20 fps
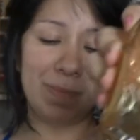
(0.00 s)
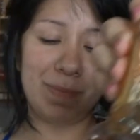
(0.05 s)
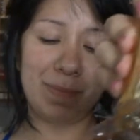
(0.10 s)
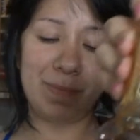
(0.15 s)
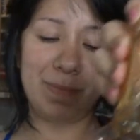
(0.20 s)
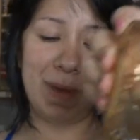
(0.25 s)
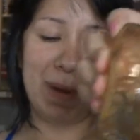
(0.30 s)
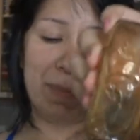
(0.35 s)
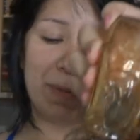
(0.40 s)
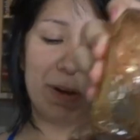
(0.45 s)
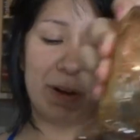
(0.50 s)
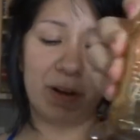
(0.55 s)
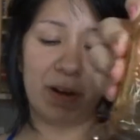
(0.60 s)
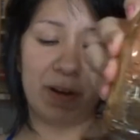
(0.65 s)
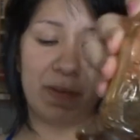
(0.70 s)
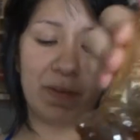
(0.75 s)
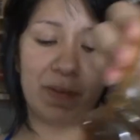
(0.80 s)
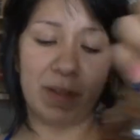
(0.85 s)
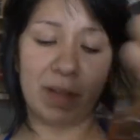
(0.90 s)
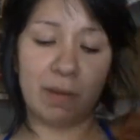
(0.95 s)
maybe not
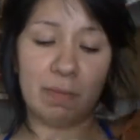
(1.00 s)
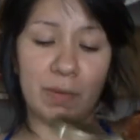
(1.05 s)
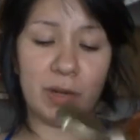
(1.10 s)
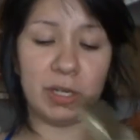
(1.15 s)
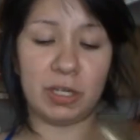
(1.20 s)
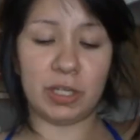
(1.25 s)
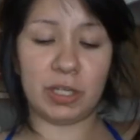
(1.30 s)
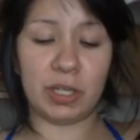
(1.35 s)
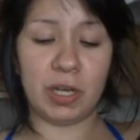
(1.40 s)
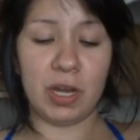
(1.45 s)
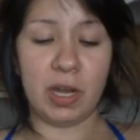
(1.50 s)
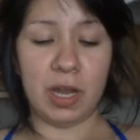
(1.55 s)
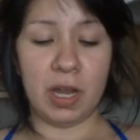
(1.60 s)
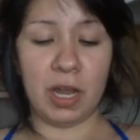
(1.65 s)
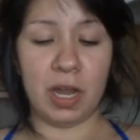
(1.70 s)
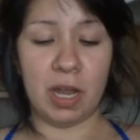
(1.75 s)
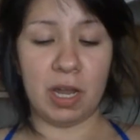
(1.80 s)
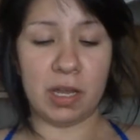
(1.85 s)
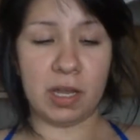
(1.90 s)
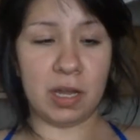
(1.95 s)
even that much.
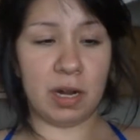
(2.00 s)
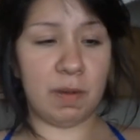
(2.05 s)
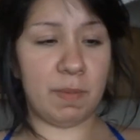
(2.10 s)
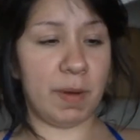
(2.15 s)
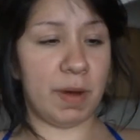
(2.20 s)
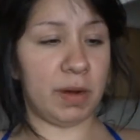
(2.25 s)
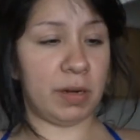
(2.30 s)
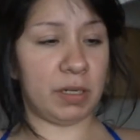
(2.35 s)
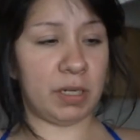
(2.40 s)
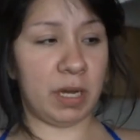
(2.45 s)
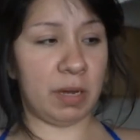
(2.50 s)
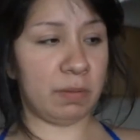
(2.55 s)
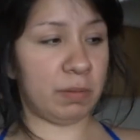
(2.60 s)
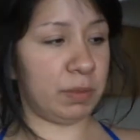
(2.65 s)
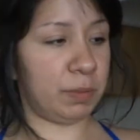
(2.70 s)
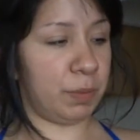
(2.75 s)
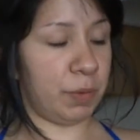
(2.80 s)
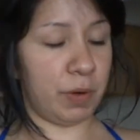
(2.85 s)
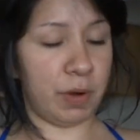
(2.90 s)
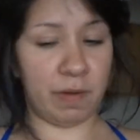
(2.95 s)
And then about a
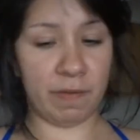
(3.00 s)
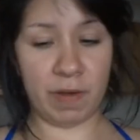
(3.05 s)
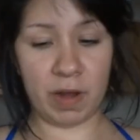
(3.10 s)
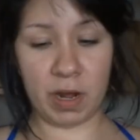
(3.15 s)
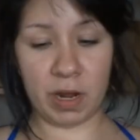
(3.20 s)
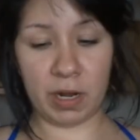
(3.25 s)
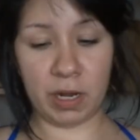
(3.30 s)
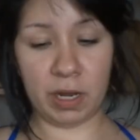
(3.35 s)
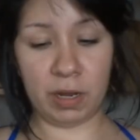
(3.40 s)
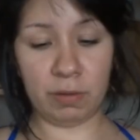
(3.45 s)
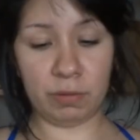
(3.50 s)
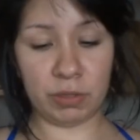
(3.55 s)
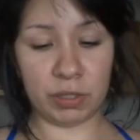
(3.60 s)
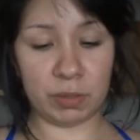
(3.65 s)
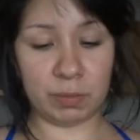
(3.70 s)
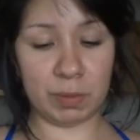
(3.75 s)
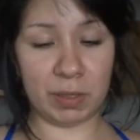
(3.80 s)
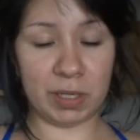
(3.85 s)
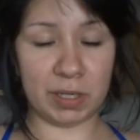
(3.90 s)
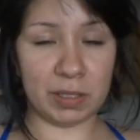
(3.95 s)
tablespoon of honey
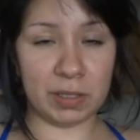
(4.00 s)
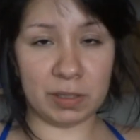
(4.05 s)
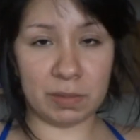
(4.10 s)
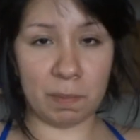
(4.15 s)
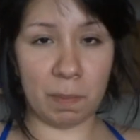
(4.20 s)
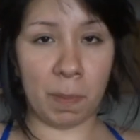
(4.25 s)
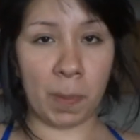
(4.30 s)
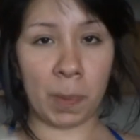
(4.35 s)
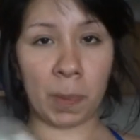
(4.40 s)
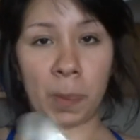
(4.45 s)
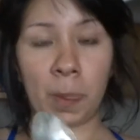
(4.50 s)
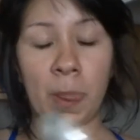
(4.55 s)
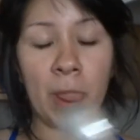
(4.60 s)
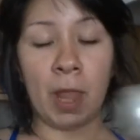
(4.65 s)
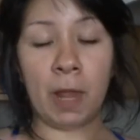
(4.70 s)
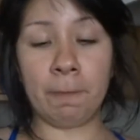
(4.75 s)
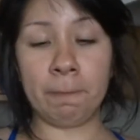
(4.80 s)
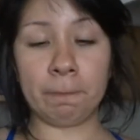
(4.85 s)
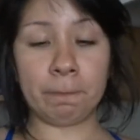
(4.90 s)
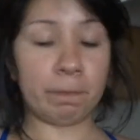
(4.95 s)
just because,
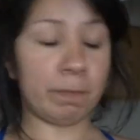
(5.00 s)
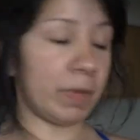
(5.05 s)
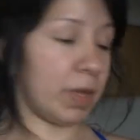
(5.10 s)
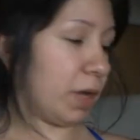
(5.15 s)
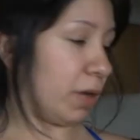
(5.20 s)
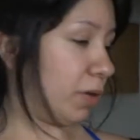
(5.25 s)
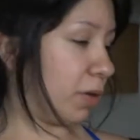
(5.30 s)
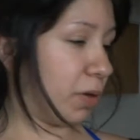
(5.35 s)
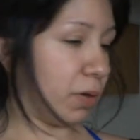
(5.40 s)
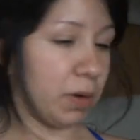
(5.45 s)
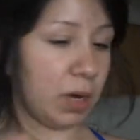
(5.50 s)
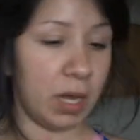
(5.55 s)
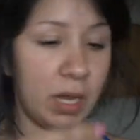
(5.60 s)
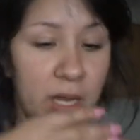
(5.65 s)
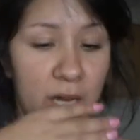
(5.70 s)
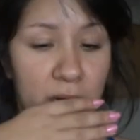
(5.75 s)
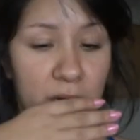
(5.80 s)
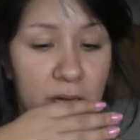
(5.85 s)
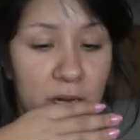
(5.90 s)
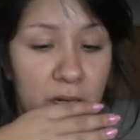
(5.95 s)
I don't know, I
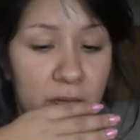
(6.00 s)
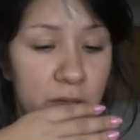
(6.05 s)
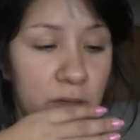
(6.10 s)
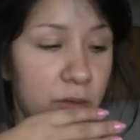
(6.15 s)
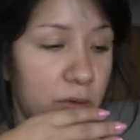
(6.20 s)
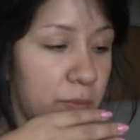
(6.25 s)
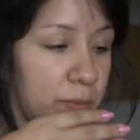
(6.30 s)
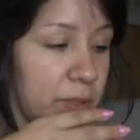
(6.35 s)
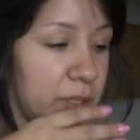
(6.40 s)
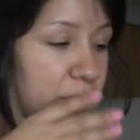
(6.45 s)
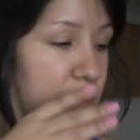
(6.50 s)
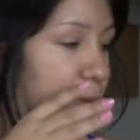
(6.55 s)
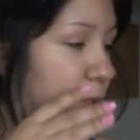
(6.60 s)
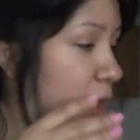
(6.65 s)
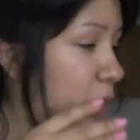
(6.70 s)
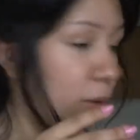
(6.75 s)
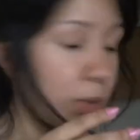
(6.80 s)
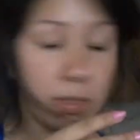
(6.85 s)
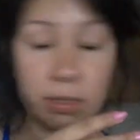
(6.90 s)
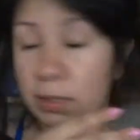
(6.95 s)
like it a little bit sweet.
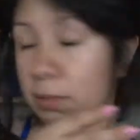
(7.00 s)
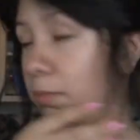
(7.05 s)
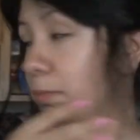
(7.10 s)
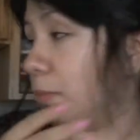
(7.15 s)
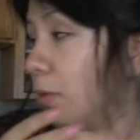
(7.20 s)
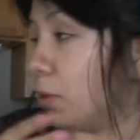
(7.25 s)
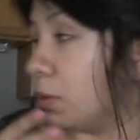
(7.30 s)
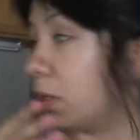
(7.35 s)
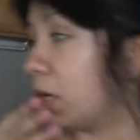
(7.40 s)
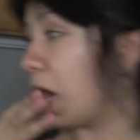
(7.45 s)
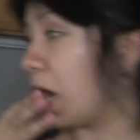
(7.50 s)
Oh, and some milk.